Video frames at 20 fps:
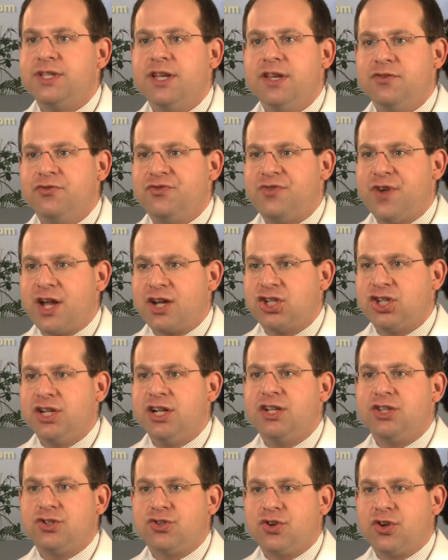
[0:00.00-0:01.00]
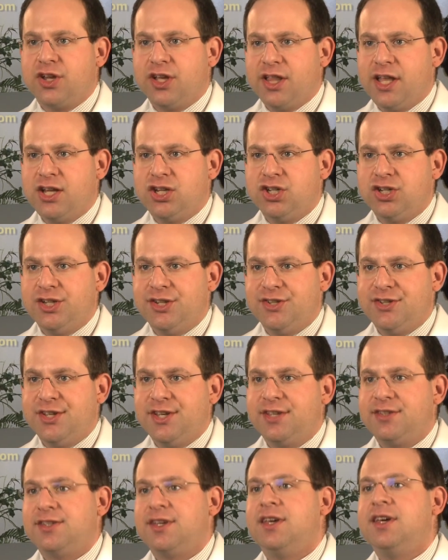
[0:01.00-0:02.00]
infection, and circulation
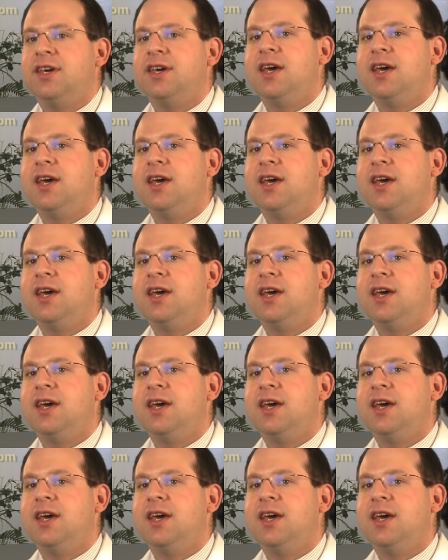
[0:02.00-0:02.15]
disease.